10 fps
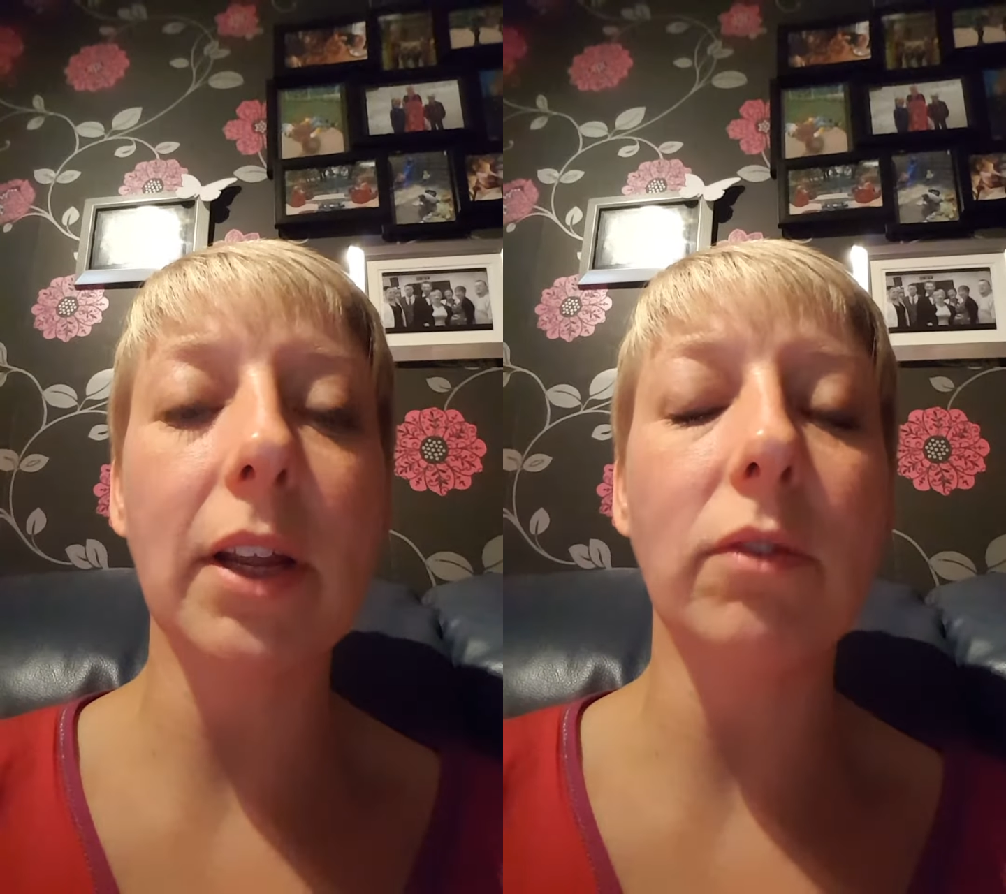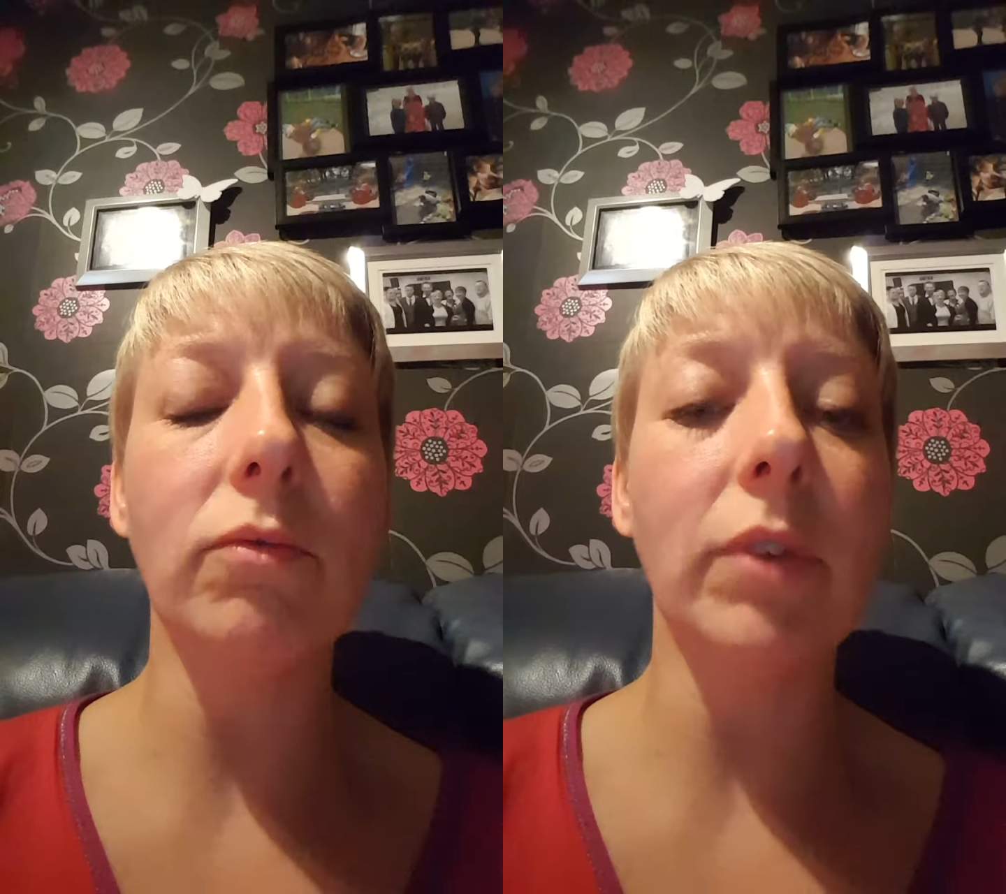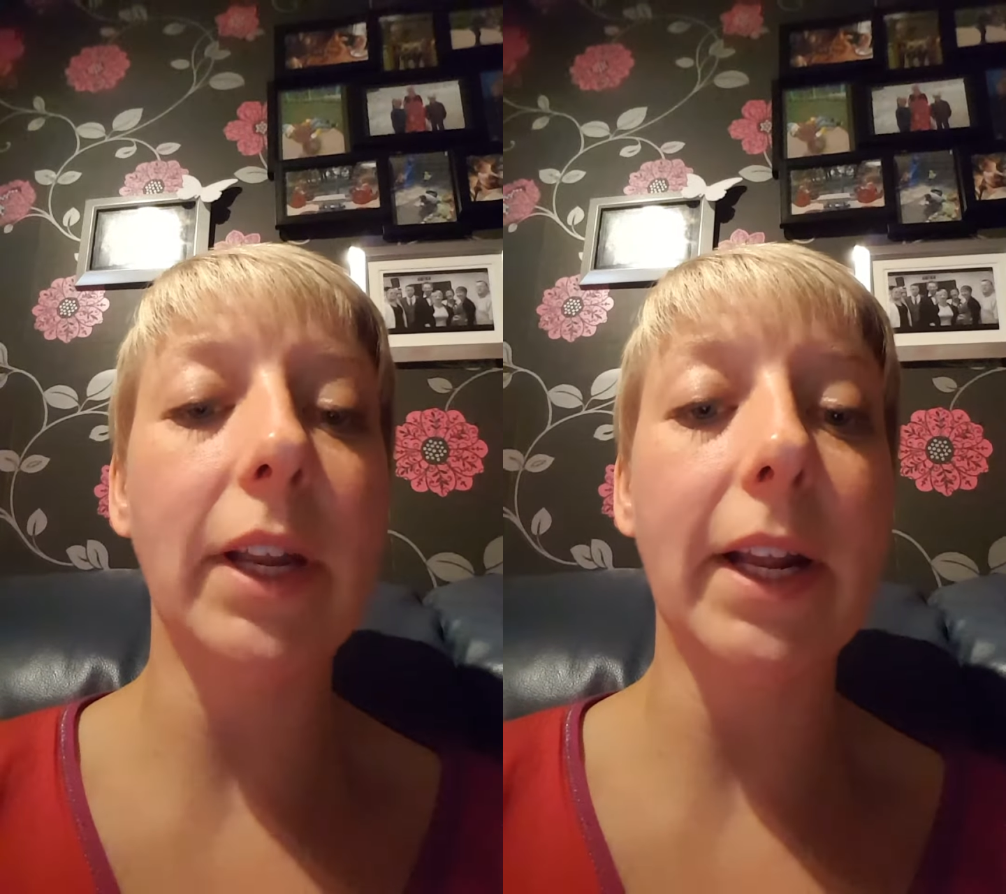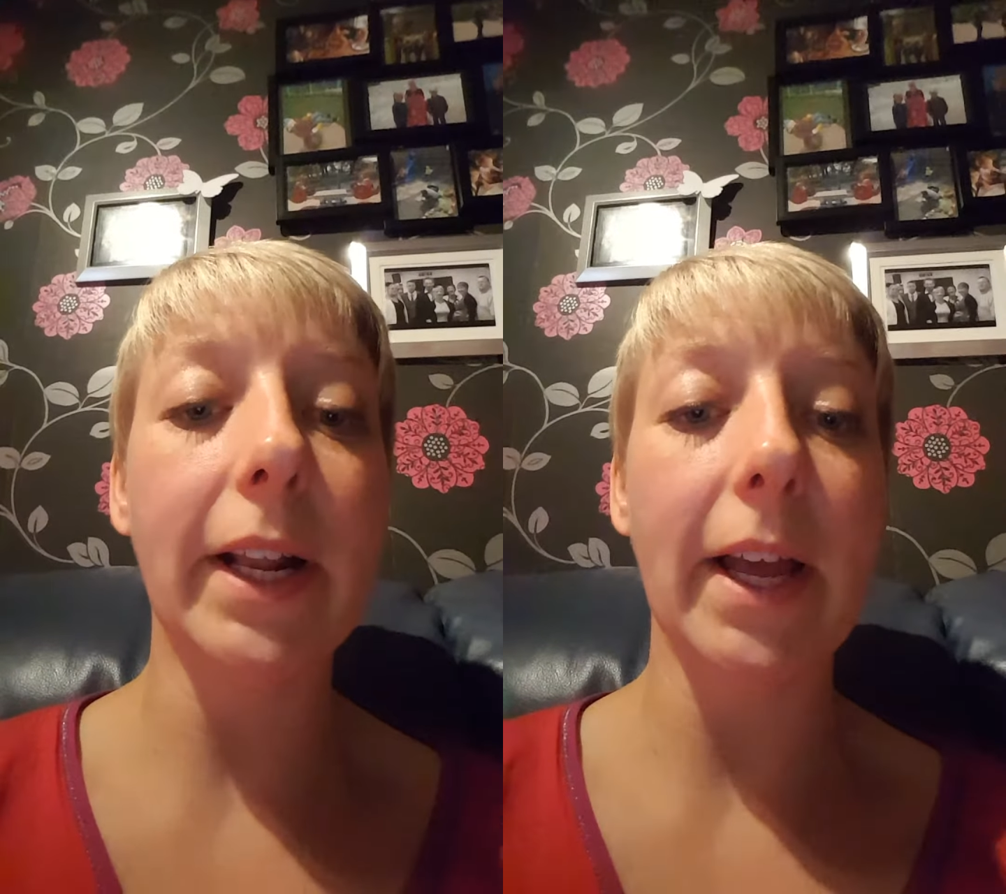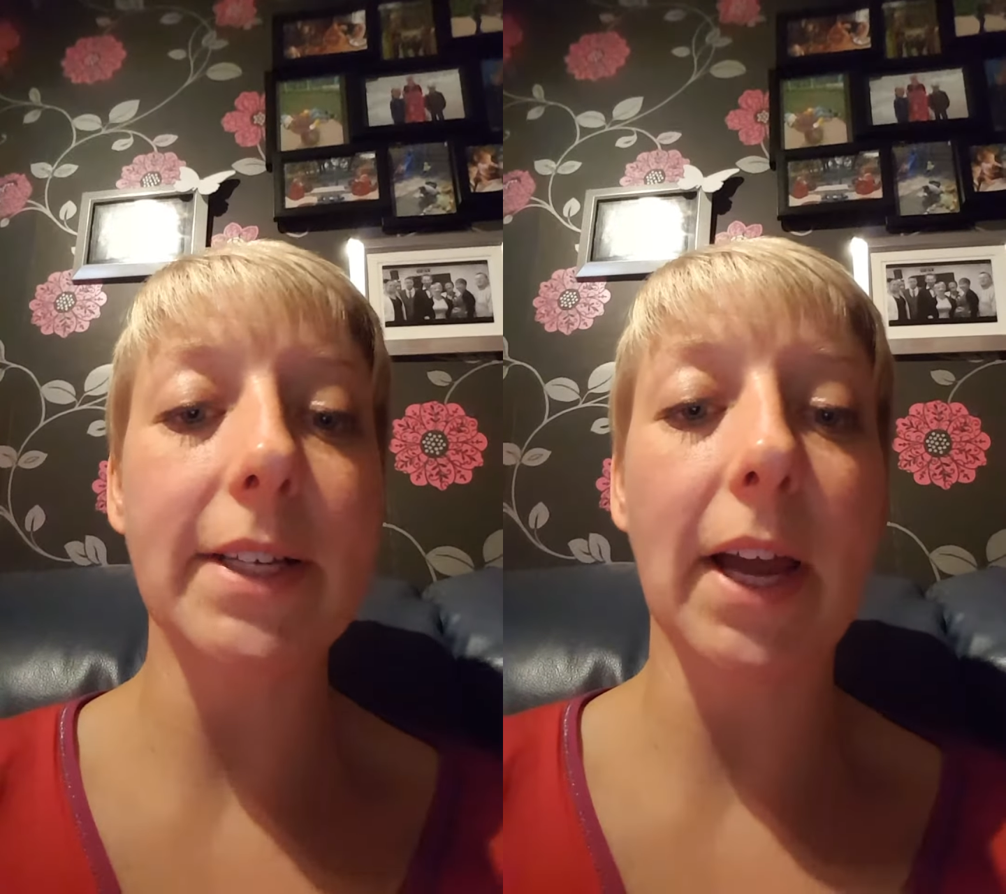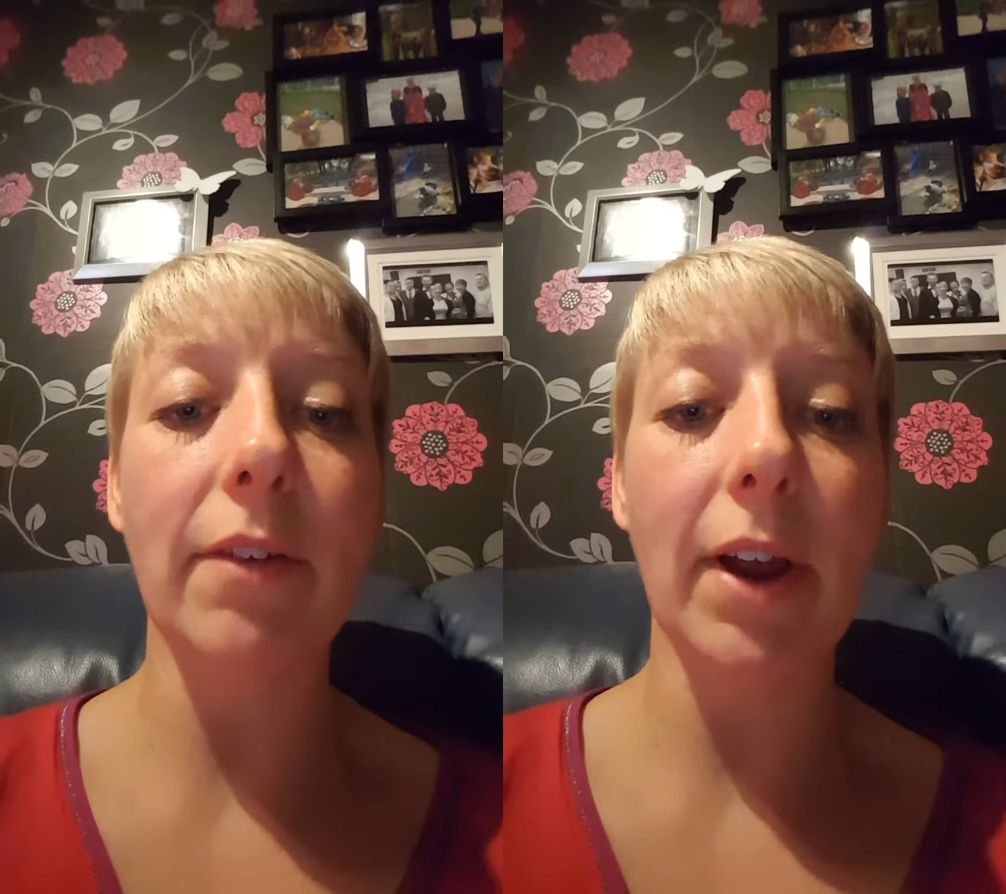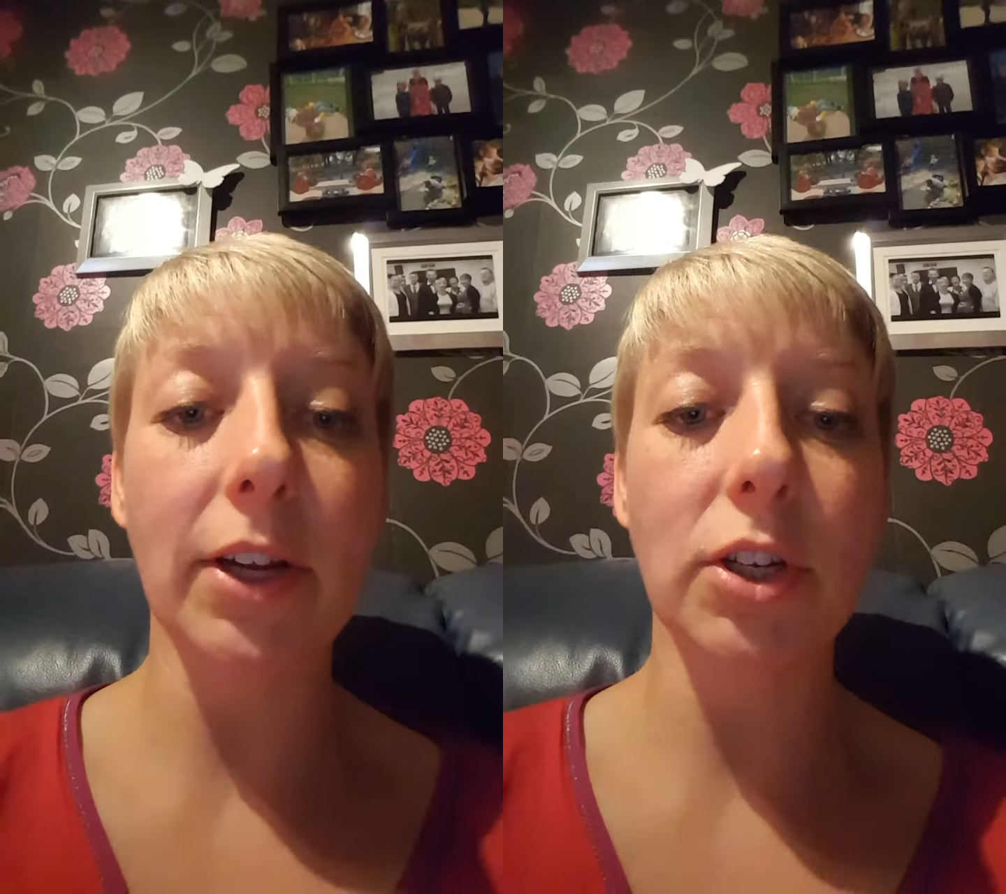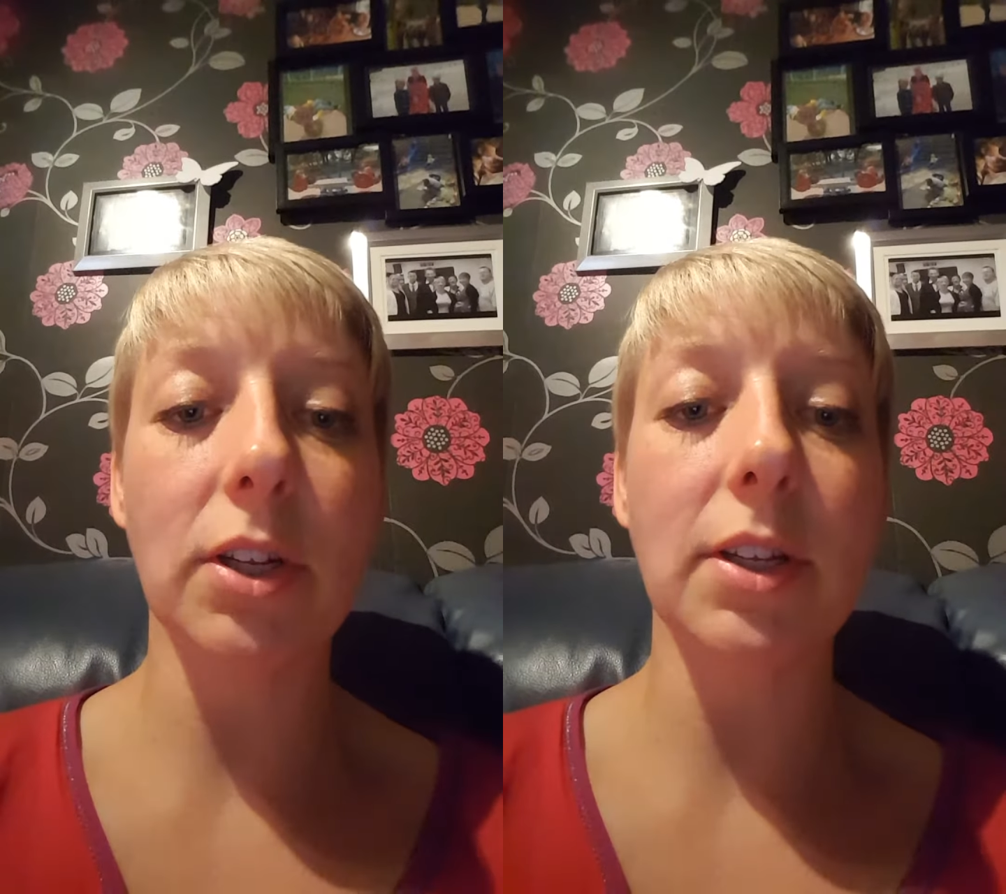and really clear
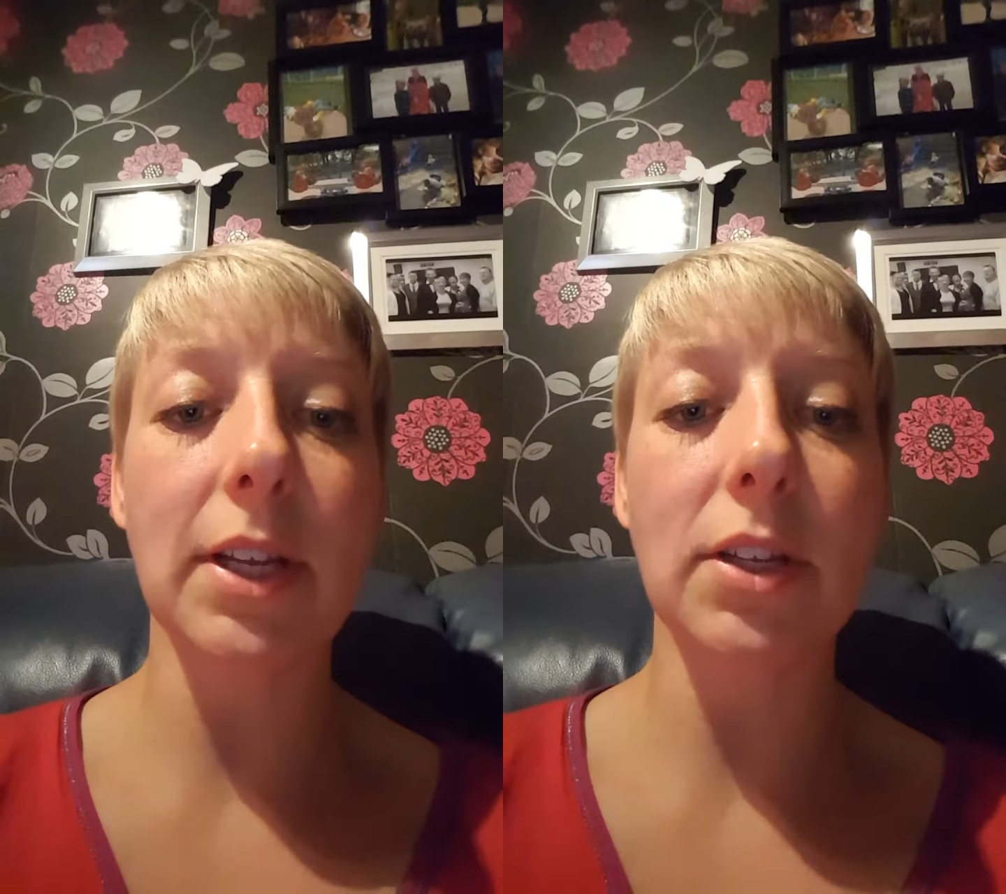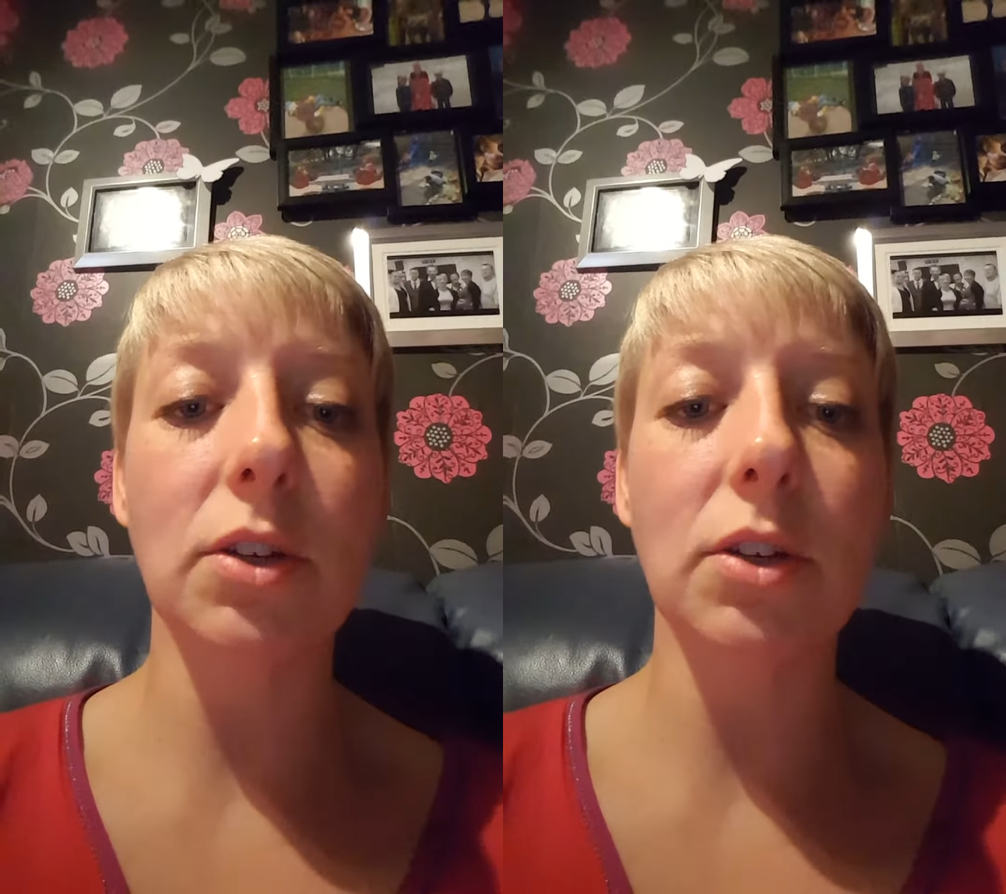directions as